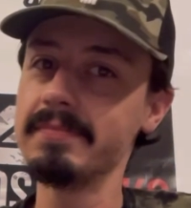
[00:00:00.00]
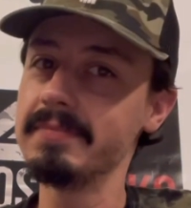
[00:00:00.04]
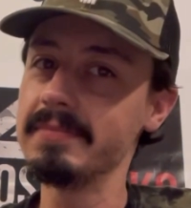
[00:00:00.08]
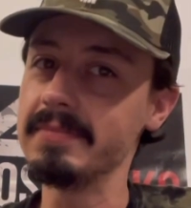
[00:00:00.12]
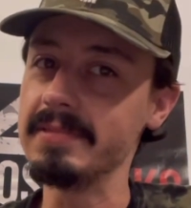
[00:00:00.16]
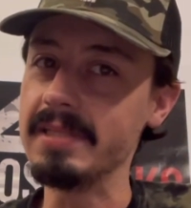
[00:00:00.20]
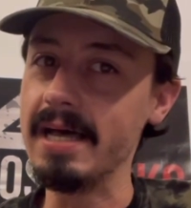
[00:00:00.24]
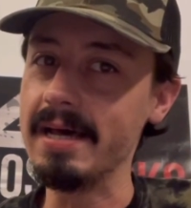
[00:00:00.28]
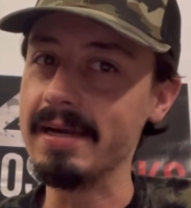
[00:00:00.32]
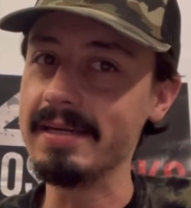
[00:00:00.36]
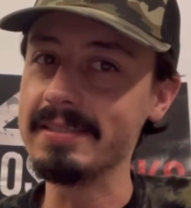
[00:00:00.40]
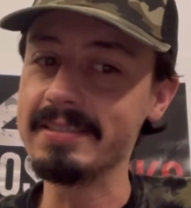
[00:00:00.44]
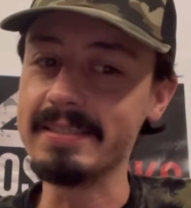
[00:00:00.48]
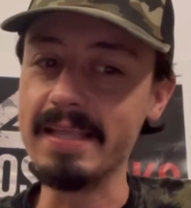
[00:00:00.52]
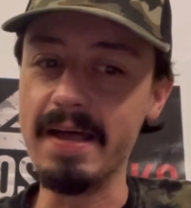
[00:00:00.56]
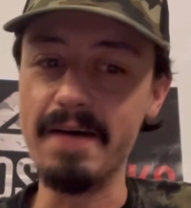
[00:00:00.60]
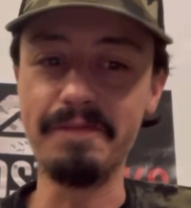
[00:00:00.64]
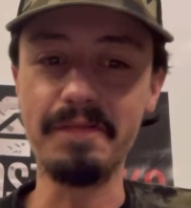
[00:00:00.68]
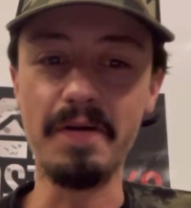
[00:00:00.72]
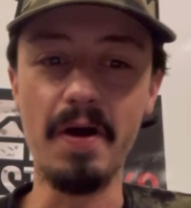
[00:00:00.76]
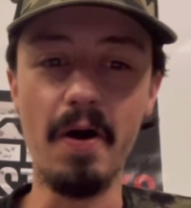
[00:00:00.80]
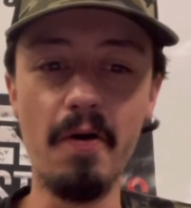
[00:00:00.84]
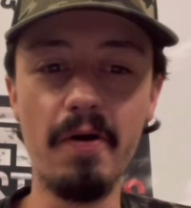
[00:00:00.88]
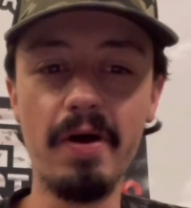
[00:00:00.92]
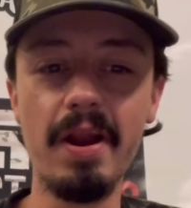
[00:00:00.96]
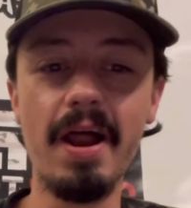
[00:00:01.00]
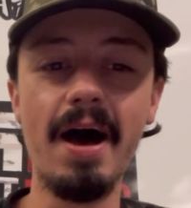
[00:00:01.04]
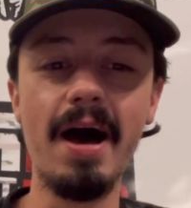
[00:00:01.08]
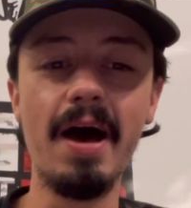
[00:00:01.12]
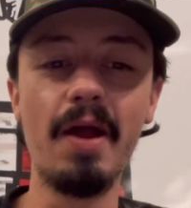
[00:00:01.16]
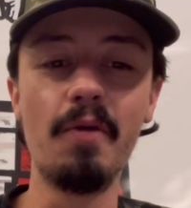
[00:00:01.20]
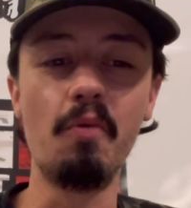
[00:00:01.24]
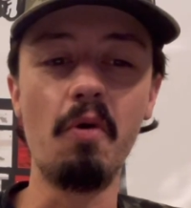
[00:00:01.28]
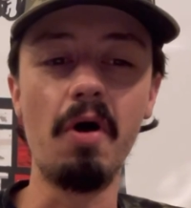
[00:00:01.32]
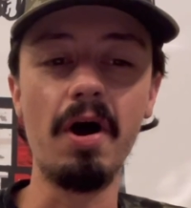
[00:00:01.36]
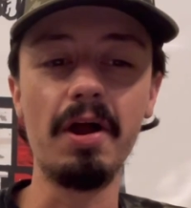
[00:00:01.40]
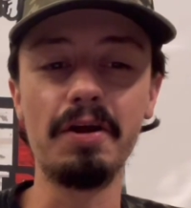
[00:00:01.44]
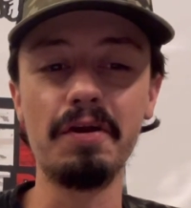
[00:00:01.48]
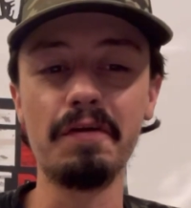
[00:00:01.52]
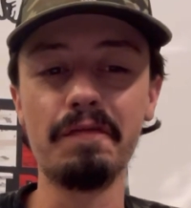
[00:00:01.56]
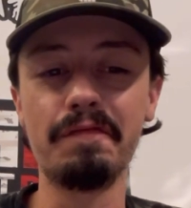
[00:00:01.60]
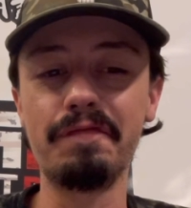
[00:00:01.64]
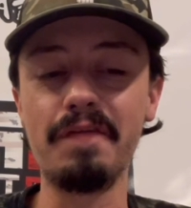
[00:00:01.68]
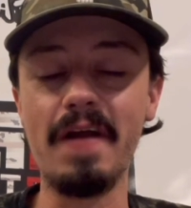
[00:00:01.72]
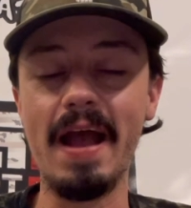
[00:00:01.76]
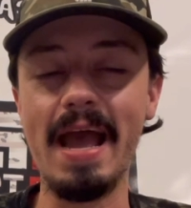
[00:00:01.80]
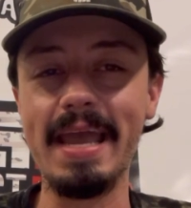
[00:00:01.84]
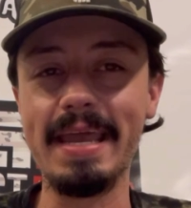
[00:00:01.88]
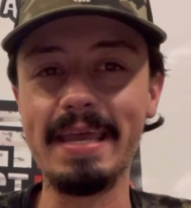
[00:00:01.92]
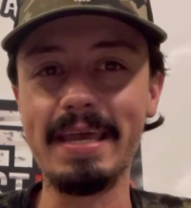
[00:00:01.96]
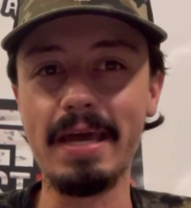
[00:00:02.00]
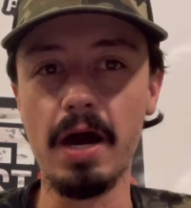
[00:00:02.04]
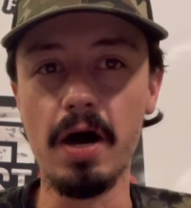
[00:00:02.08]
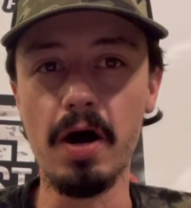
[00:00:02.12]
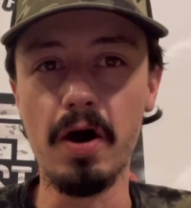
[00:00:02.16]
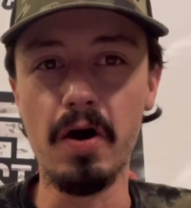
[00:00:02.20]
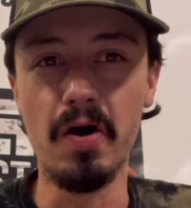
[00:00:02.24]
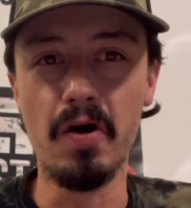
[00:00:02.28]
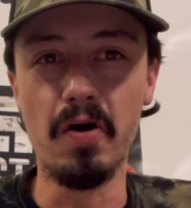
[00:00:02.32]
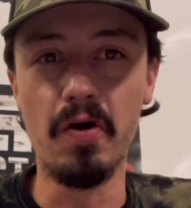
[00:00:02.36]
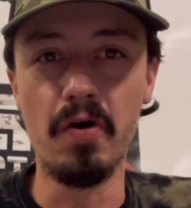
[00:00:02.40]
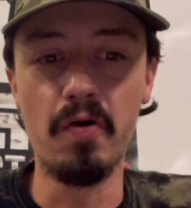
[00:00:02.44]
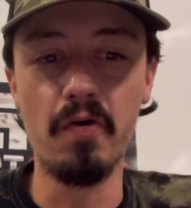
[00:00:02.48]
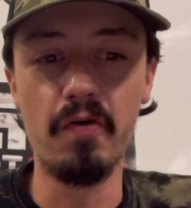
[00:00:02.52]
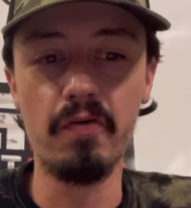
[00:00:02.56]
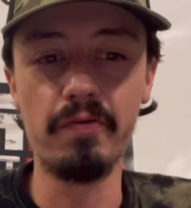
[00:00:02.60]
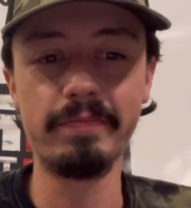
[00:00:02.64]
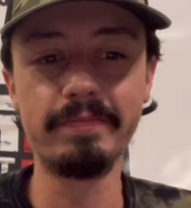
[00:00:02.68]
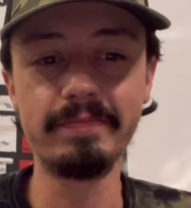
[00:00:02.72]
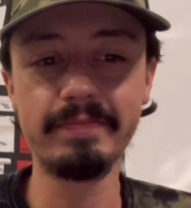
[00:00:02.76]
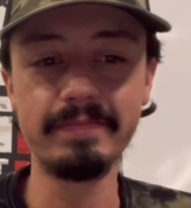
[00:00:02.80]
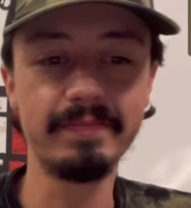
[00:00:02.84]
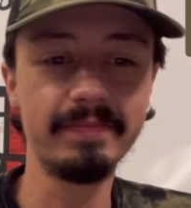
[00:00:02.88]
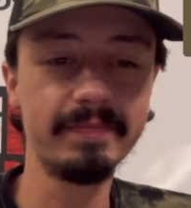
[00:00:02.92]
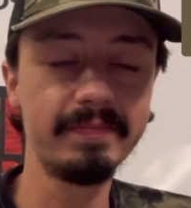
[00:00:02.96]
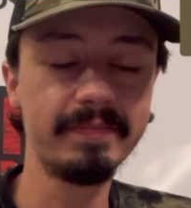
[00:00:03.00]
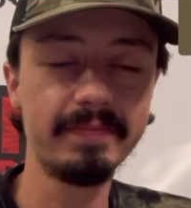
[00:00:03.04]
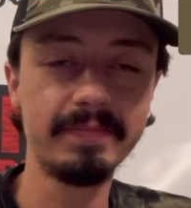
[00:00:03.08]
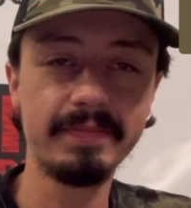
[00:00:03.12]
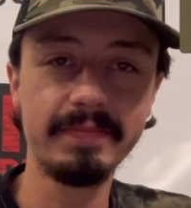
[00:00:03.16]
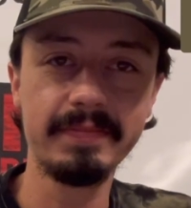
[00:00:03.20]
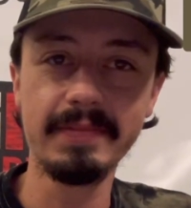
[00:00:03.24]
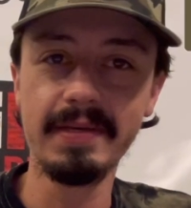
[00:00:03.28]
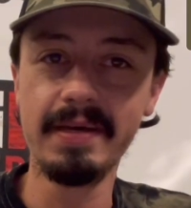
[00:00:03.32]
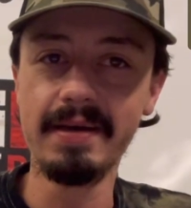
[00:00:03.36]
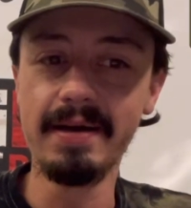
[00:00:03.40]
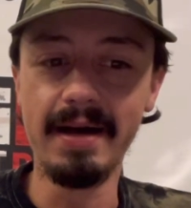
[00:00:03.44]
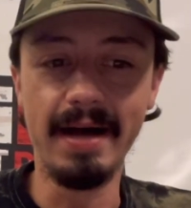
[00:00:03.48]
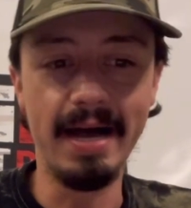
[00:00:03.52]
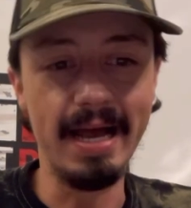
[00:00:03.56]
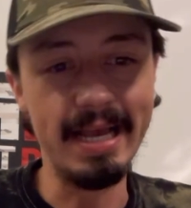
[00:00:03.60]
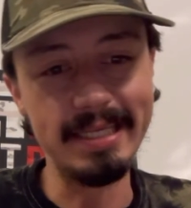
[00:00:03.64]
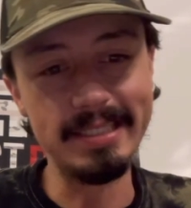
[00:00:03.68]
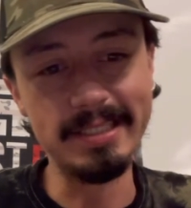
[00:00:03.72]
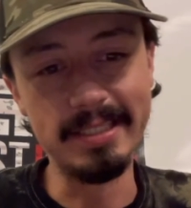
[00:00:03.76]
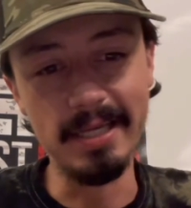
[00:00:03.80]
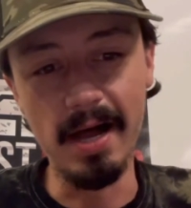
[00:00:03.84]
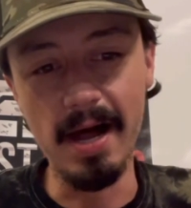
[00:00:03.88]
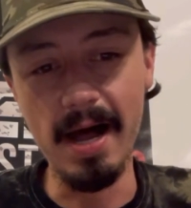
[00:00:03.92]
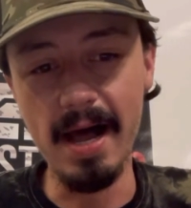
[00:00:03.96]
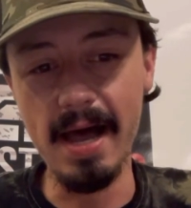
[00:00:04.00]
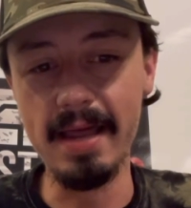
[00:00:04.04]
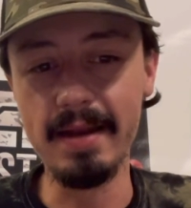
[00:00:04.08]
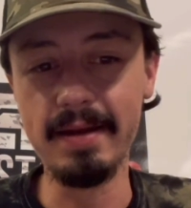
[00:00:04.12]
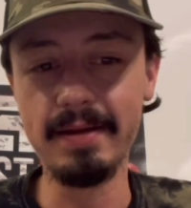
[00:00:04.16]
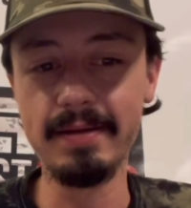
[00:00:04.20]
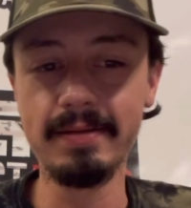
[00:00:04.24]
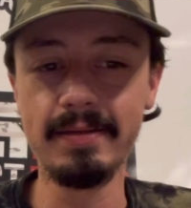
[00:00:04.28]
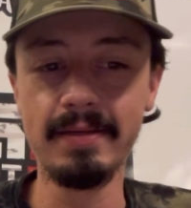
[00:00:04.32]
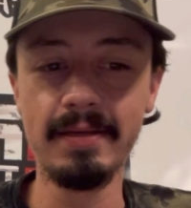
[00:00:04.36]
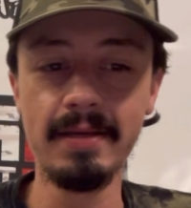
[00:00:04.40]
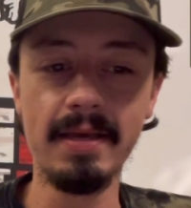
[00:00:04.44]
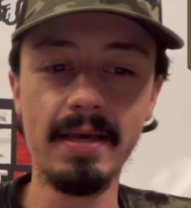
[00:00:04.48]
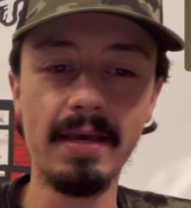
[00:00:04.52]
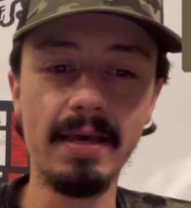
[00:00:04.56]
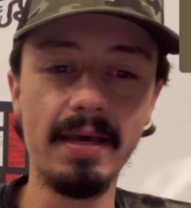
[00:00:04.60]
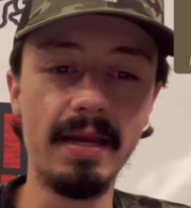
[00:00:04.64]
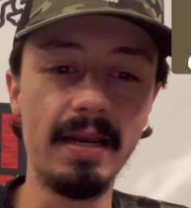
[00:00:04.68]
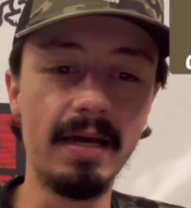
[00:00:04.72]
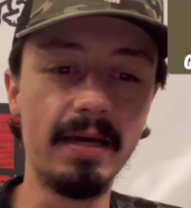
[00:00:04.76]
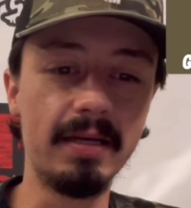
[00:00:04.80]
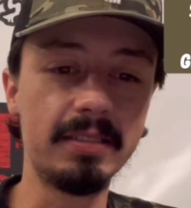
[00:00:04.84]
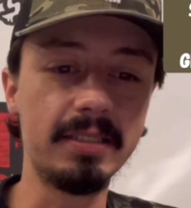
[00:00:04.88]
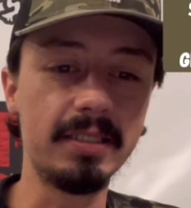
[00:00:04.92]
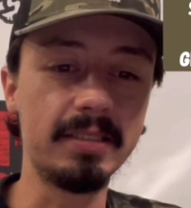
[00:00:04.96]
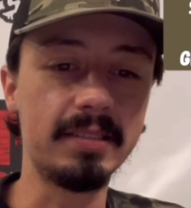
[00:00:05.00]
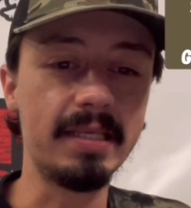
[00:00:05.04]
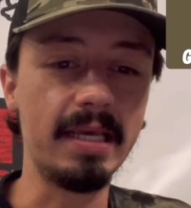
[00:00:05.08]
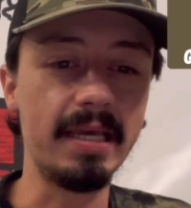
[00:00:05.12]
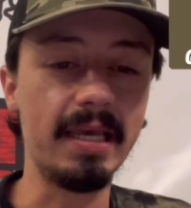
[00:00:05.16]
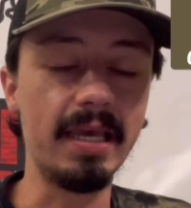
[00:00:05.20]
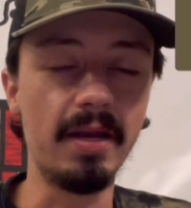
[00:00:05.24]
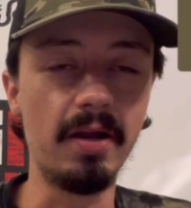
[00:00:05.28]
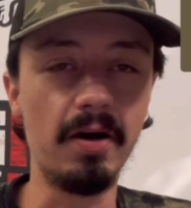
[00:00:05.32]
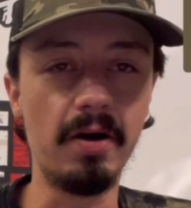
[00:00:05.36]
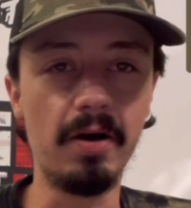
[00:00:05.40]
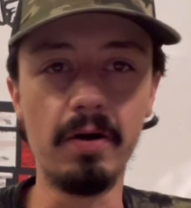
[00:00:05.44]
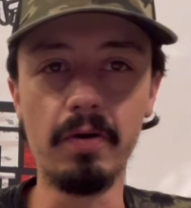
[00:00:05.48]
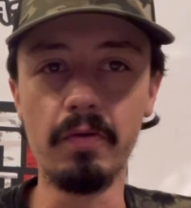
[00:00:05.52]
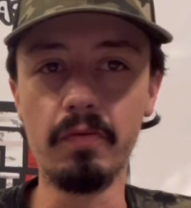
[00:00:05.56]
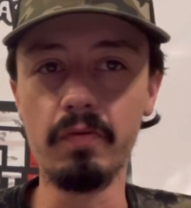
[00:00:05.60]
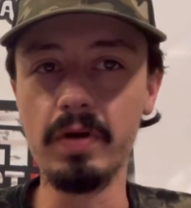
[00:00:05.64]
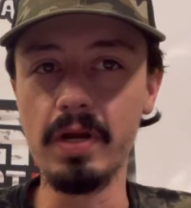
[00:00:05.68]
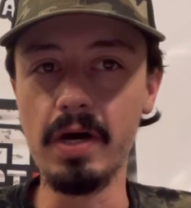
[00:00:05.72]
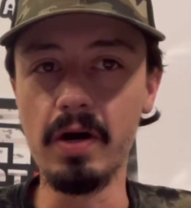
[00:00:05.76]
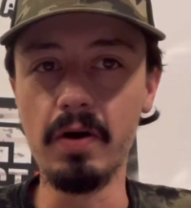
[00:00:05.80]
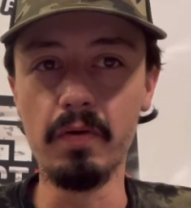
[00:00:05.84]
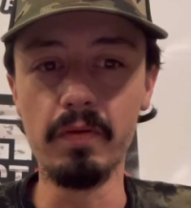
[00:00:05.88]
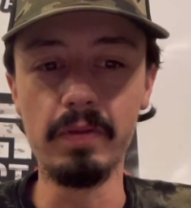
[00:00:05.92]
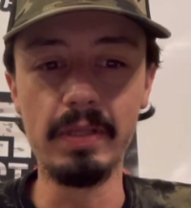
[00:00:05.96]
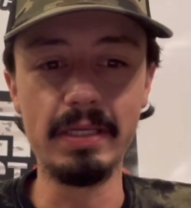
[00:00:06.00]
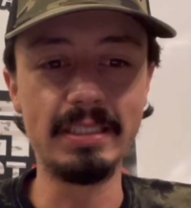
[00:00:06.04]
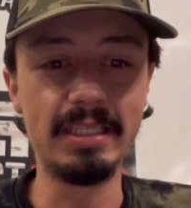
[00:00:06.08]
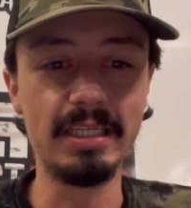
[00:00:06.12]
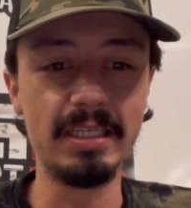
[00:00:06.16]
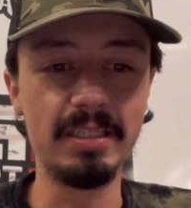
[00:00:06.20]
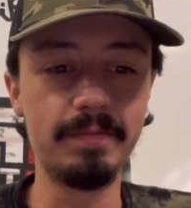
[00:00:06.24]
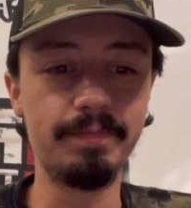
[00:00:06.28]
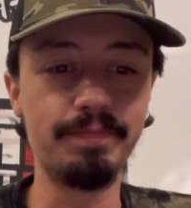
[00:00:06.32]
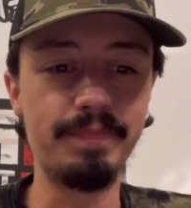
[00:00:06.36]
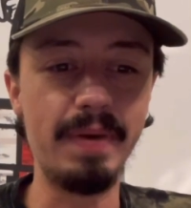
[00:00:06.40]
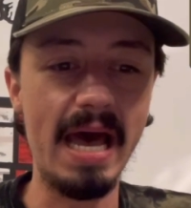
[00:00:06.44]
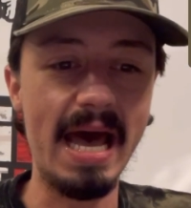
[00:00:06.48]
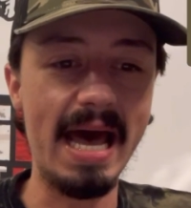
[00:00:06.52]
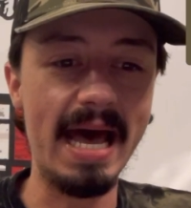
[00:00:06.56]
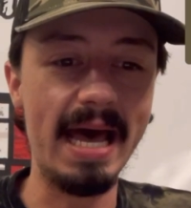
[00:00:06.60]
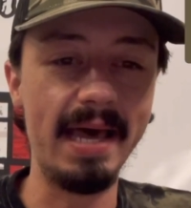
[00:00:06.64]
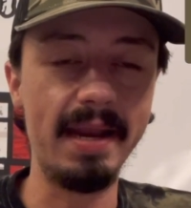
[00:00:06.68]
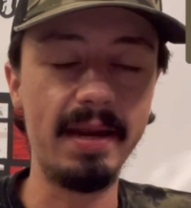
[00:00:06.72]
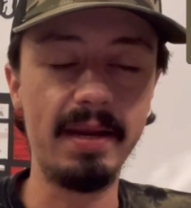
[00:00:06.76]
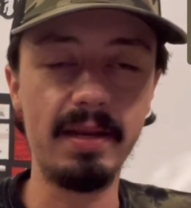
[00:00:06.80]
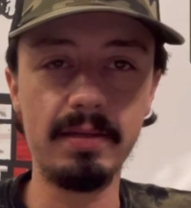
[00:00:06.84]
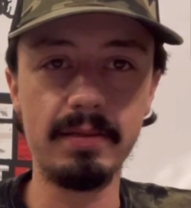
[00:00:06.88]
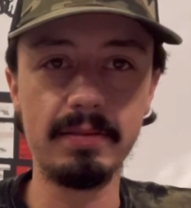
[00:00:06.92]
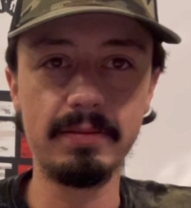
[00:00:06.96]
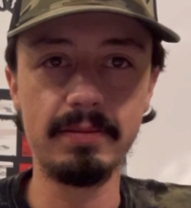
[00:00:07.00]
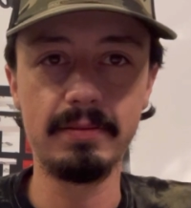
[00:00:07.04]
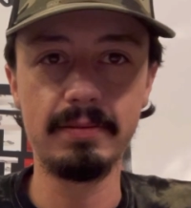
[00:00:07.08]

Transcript: A lot of stuff going on, Wander Franco. I saw it, and I was just thinking, oh no, this is bad.